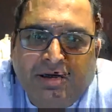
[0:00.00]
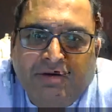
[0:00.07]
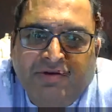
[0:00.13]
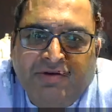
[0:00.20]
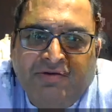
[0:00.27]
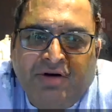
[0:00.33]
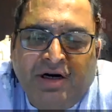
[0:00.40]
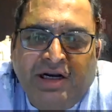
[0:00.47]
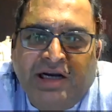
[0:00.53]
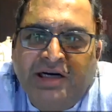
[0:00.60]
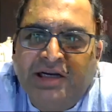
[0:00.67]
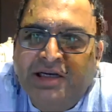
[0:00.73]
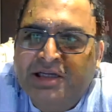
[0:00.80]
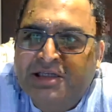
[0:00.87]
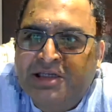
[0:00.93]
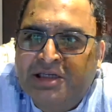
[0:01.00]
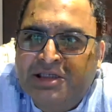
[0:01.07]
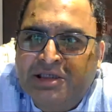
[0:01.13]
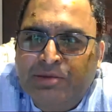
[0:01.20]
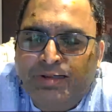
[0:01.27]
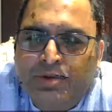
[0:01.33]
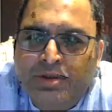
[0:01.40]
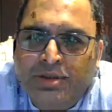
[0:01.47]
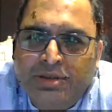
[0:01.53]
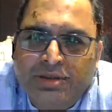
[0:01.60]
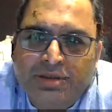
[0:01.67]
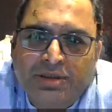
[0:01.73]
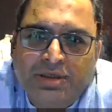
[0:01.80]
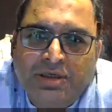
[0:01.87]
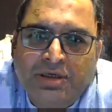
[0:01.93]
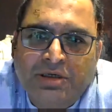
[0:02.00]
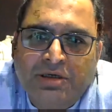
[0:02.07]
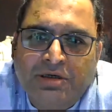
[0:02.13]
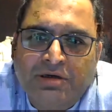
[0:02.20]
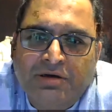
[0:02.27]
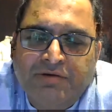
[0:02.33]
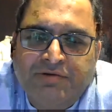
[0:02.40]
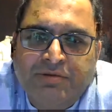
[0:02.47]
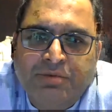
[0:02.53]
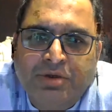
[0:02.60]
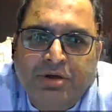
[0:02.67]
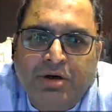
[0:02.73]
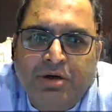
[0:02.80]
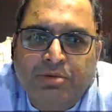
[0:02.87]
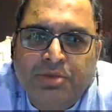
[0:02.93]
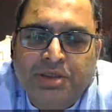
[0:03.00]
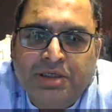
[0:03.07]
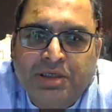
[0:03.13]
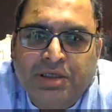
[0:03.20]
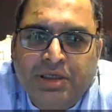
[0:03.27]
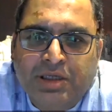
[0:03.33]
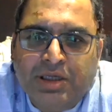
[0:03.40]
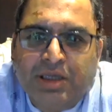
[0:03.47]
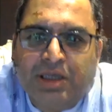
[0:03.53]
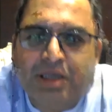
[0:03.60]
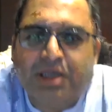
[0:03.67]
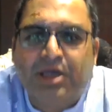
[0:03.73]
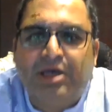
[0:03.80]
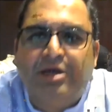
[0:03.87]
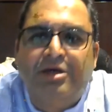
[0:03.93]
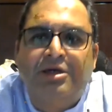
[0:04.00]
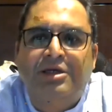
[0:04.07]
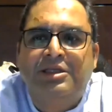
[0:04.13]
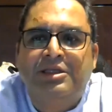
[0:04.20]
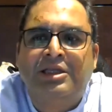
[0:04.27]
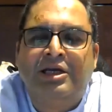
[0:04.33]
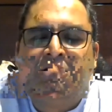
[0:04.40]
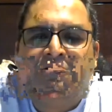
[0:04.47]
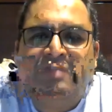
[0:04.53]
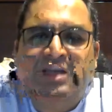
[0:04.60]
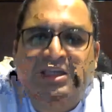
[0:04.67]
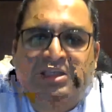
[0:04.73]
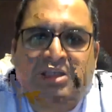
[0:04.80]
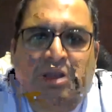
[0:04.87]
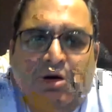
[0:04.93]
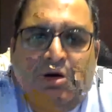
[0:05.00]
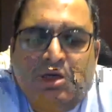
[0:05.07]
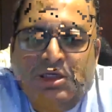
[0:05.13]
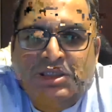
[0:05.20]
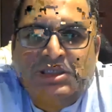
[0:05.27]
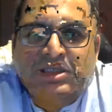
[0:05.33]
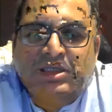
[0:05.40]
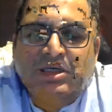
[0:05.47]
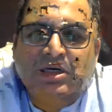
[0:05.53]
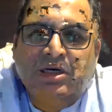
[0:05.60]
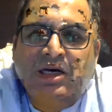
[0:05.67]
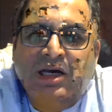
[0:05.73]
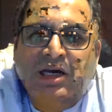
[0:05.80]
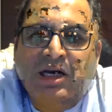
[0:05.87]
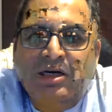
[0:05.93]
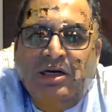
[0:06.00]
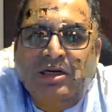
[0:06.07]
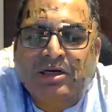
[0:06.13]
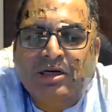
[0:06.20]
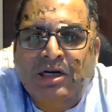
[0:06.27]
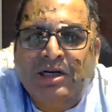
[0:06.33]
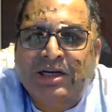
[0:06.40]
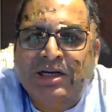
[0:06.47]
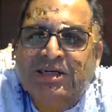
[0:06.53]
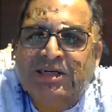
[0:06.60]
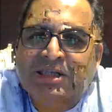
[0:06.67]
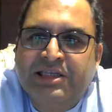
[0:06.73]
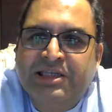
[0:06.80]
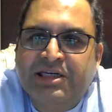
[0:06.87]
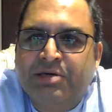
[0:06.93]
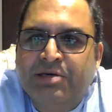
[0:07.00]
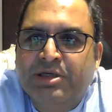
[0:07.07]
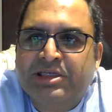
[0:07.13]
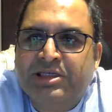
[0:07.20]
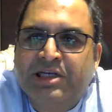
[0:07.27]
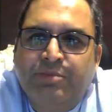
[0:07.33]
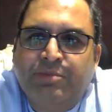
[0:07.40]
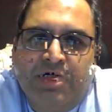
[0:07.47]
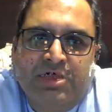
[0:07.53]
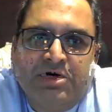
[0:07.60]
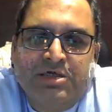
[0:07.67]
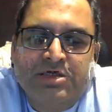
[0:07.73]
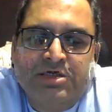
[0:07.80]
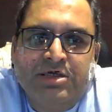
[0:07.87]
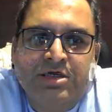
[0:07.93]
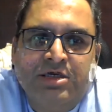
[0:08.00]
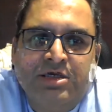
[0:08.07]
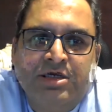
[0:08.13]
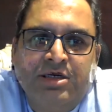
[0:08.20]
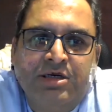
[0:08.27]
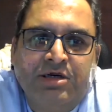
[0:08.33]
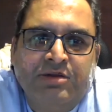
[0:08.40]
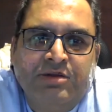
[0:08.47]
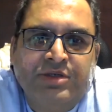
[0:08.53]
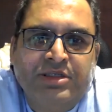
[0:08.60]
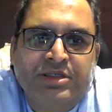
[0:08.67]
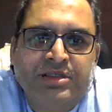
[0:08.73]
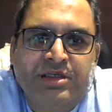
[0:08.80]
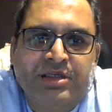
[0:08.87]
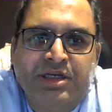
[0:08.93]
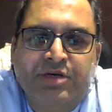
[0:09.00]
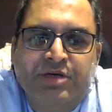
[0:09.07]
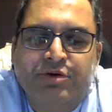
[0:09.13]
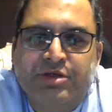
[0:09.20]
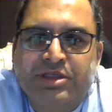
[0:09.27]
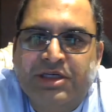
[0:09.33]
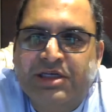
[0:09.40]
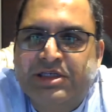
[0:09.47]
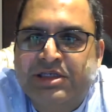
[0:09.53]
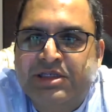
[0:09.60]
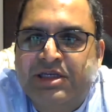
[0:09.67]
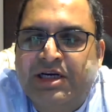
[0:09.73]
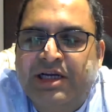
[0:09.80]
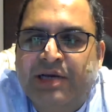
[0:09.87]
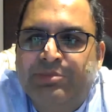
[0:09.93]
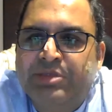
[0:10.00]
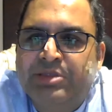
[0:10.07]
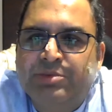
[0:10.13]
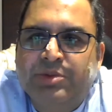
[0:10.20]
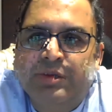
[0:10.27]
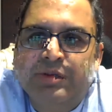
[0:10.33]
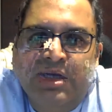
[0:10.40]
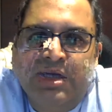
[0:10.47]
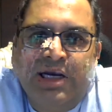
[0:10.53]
we've not had any such support from the government. None of these laws are addressing the commercial part, which is the negotiation that happens between a